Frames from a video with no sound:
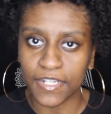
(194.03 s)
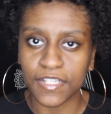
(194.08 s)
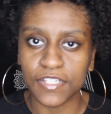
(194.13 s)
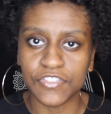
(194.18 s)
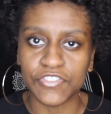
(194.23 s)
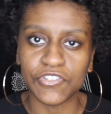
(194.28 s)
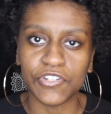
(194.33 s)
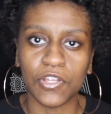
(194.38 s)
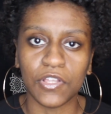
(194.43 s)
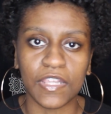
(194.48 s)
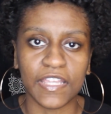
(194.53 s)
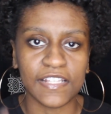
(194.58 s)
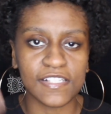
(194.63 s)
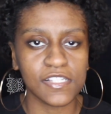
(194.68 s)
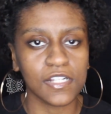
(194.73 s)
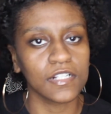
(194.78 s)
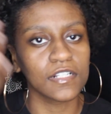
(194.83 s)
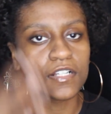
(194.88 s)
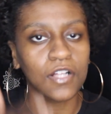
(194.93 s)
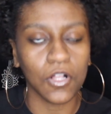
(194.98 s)
Because, you know, like
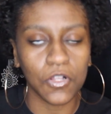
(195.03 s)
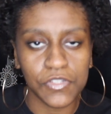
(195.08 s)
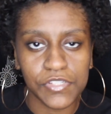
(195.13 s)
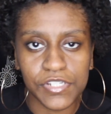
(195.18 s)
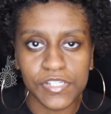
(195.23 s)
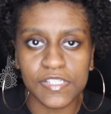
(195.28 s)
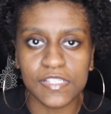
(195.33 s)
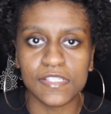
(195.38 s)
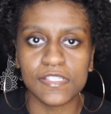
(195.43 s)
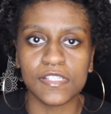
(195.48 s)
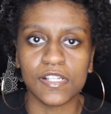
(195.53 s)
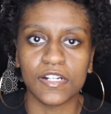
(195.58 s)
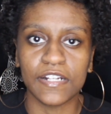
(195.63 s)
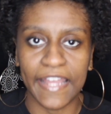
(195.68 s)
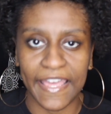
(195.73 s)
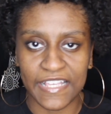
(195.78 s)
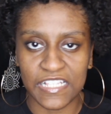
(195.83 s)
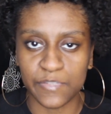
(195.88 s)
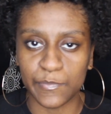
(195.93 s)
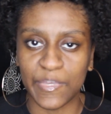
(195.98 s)
certain cultures and certain
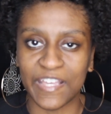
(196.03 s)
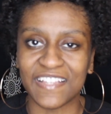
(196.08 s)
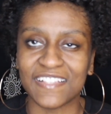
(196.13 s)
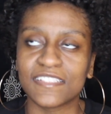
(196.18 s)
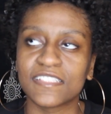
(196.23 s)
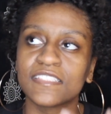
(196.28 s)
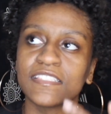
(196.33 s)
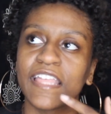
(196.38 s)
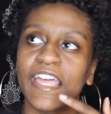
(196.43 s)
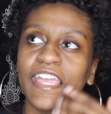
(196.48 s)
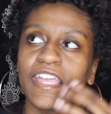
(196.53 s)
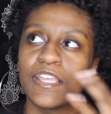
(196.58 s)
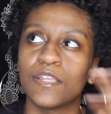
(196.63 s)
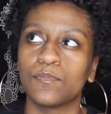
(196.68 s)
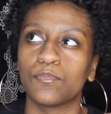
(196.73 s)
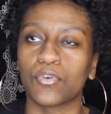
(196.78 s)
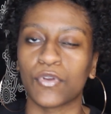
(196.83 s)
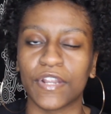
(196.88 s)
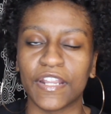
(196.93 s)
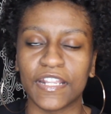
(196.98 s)
aspects, they
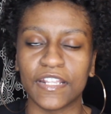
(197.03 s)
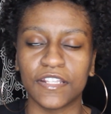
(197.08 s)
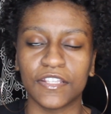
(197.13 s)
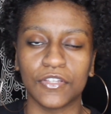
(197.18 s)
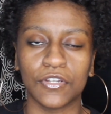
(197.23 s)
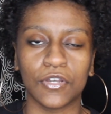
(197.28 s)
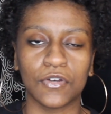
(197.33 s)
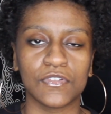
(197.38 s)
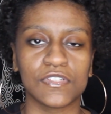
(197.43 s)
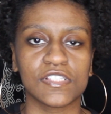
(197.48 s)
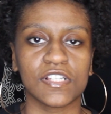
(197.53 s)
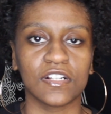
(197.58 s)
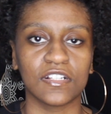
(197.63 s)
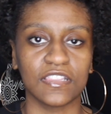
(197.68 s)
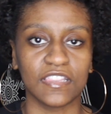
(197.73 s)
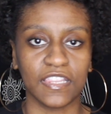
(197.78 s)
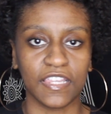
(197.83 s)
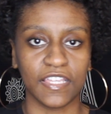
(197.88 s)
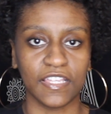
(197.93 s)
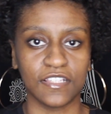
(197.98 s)
bring, you know,
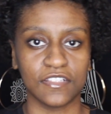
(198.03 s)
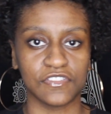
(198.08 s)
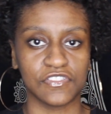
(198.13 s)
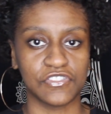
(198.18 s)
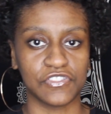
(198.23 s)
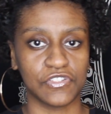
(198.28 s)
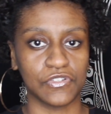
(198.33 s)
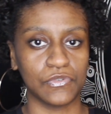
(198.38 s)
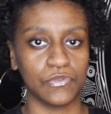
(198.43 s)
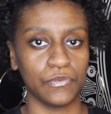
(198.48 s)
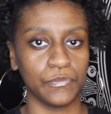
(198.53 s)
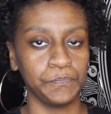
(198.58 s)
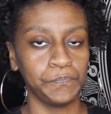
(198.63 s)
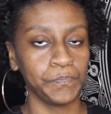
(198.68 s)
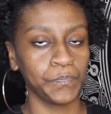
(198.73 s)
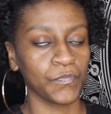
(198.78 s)
certain things to